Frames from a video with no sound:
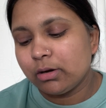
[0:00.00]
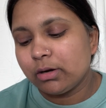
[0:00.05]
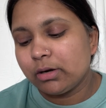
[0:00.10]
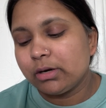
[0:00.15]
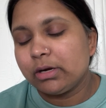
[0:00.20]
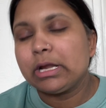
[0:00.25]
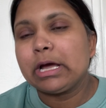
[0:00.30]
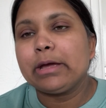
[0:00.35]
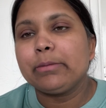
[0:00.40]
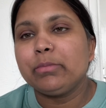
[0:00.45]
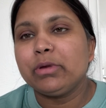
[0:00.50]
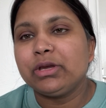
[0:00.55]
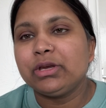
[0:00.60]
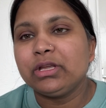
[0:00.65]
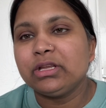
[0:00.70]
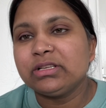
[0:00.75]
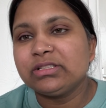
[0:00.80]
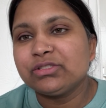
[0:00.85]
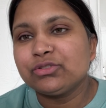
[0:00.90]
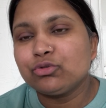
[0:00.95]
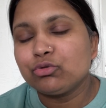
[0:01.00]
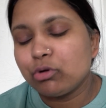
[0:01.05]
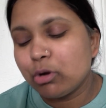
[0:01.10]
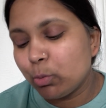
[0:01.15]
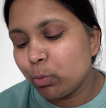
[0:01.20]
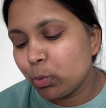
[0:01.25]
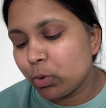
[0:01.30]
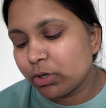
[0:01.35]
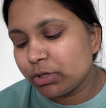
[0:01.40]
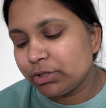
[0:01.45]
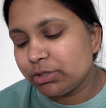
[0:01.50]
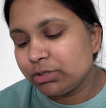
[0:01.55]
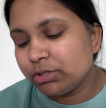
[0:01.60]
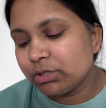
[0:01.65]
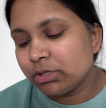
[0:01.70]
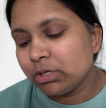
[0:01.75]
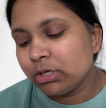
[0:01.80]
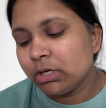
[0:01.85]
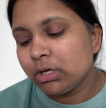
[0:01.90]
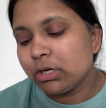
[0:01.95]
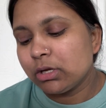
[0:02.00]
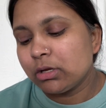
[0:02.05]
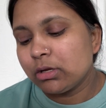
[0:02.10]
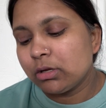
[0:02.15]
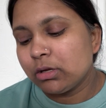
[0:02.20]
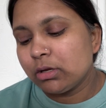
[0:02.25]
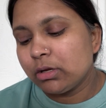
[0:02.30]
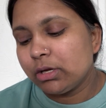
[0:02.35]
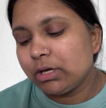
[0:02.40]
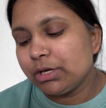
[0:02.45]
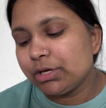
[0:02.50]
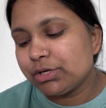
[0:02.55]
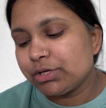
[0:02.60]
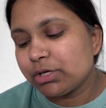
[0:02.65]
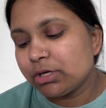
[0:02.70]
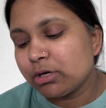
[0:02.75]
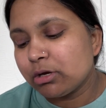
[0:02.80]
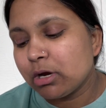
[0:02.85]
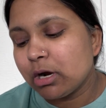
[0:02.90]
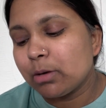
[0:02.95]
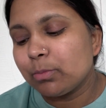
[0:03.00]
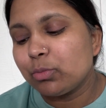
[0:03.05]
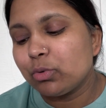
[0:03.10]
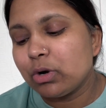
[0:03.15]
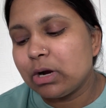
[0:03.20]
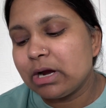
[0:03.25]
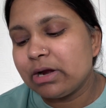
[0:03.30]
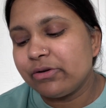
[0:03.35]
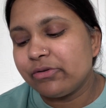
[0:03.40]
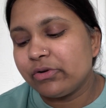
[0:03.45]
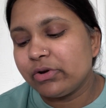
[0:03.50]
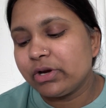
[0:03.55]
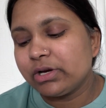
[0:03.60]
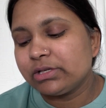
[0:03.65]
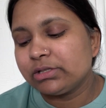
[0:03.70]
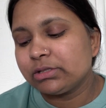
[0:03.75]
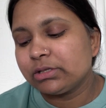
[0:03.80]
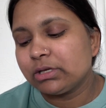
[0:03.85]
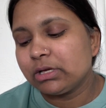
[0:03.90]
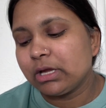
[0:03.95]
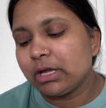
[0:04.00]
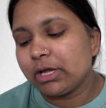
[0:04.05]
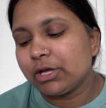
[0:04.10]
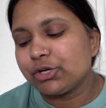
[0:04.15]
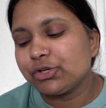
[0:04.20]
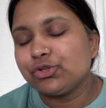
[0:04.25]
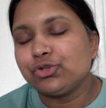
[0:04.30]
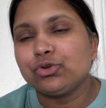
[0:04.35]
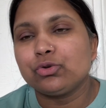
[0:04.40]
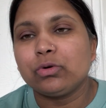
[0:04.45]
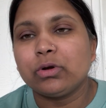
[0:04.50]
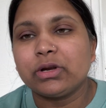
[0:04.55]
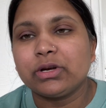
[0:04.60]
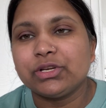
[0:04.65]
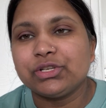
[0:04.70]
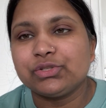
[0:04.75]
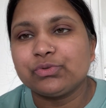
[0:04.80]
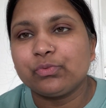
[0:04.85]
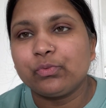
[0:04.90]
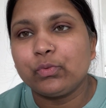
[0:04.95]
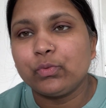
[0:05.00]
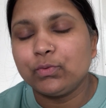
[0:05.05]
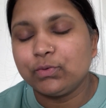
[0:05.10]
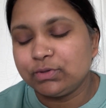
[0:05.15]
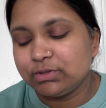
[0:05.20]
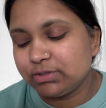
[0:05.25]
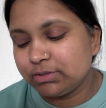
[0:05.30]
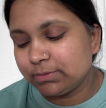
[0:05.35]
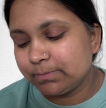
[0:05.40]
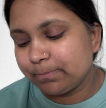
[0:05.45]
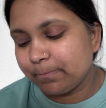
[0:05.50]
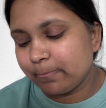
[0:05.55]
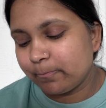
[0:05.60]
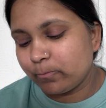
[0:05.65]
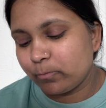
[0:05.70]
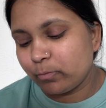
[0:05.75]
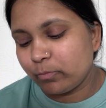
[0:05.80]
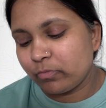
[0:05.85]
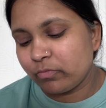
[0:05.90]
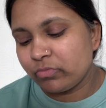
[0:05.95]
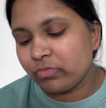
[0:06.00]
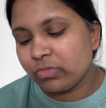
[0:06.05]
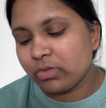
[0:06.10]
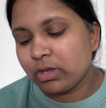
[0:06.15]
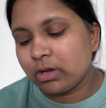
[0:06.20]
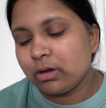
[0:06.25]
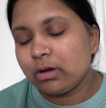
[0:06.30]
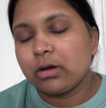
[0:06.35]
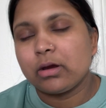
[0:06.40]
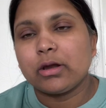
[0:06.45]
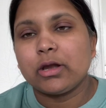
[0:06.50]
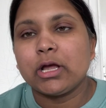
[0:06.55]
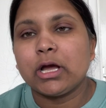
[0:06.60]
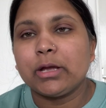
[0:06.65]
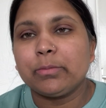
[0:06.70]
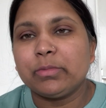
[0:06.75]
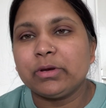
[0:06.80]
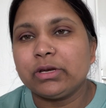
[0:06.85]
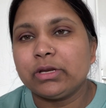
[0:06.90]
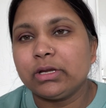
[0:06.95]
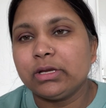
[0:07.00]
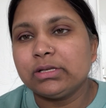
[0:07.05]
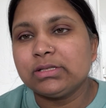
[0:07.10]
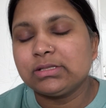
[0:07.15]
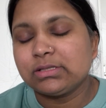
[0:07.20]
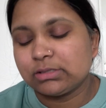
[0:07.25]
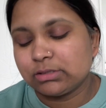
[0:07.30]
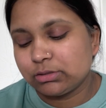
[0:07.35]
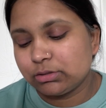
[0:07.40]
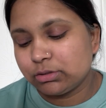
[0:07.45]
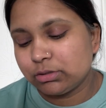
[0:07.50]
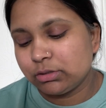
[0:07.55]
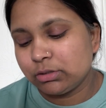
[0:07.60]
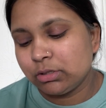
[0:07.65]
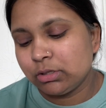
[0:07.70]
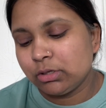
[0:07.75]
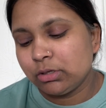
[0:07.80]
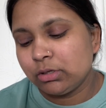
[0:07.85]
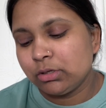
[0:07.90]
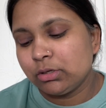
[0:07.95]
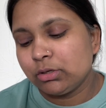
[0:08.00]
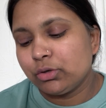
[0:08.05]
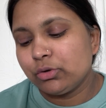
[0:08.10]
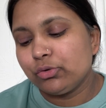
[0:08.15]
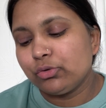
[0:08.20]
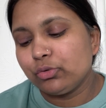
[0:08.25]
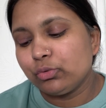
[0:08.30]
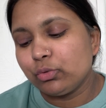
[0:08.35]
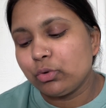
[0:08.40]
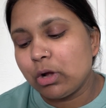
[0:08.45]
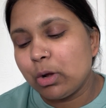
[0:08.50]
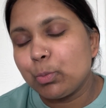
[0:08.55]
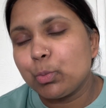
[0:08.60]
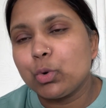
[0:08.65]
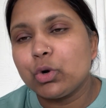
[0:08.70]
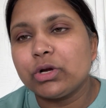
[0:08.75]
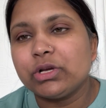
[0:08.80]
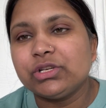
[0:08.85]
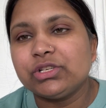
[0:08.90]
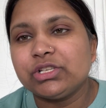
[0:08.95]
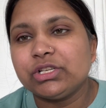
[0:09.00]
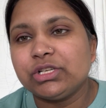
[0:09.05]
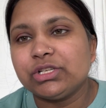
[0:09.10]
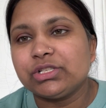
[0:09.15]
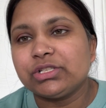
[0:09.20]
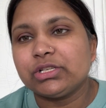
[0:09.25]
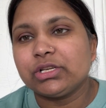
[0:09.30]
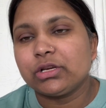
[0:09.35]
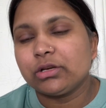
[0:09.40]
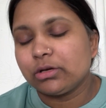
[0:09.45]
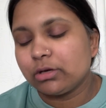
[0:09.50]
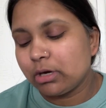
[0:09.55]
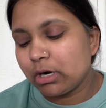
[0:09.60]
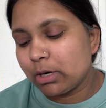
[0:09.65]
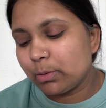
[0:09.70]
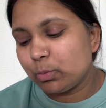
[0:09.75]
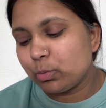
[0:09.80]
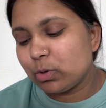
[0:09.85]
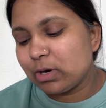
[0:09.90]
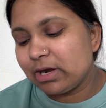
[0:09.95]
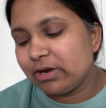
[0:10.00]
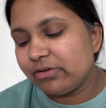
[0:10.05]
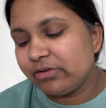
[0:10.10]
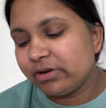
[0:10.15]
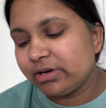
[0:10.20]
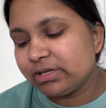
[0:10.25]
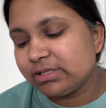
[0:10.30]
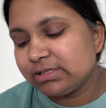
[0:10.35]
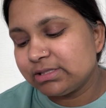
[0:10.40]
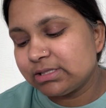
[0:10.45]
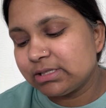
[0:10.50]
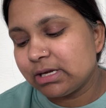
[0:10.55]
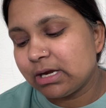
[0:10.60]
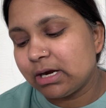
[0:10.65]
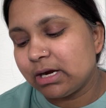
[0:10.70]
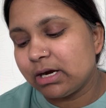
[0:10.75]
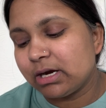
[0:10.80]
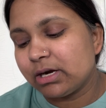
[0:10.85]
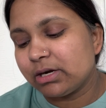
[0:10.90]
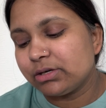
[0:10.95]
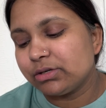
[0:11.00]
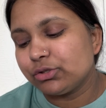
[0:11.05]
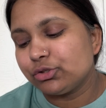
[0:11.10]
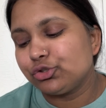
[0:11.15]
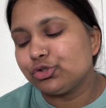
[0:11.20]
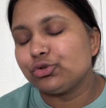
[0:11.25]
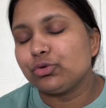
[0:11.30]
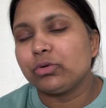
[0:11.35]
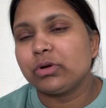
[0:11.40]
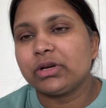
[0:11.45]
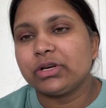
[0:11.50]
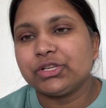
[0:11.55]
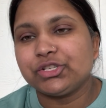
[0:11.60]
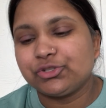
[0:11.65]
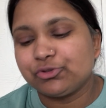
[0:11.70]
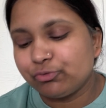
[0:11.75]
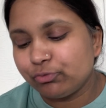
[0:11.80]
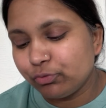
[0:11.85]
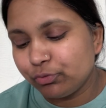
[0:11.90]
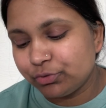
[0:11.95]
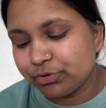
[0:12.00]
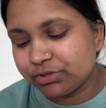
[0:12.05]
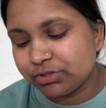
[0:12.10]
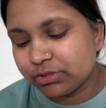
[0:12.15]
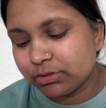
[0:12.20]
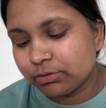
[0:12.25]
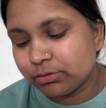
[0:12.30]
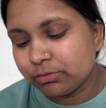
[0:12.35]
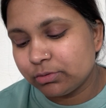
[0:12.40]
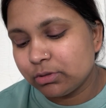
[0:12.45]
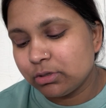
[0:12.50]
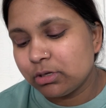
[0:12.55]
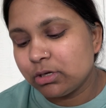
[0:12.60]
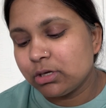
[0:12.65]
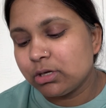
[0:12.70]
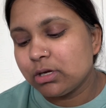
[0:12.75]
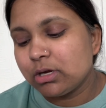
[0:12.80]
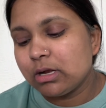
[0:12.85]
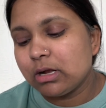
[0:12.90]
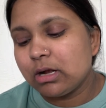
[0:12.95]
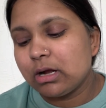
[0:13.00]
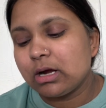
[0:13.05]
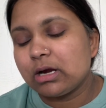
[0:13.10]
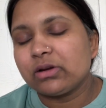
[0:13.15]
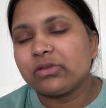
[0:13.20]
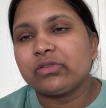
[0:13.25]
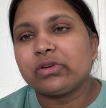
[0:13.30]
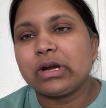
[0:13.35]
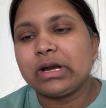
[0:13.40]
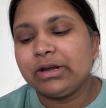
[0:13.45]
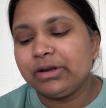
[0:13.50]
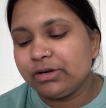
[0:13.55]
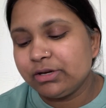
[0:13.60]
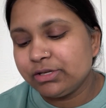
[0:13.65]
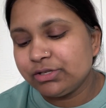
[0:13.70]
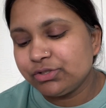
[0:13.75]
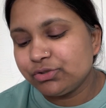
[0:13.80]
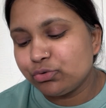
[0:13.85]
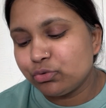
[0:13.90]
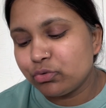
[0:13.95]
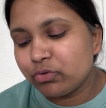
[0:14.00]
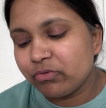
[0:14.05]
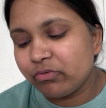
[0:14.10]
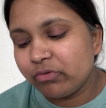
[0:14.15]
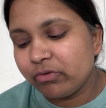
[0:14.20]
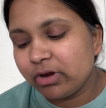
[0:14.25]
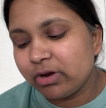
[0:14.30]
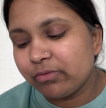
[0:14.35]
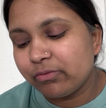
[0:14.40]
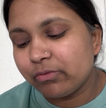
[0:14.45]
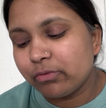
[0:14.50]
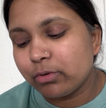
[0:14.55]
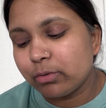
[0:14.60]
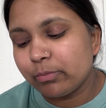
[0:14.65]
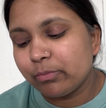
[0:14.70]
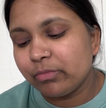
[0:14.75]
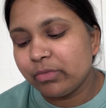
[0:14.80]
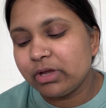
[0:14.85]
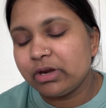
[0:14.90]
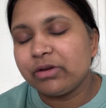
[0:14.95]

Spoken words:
Diabetes to avoid eating carbohydrate and sugar rich foods. Diabetes to avoid eating carbohydrates and sugar rich foods. Arthritis to refrain from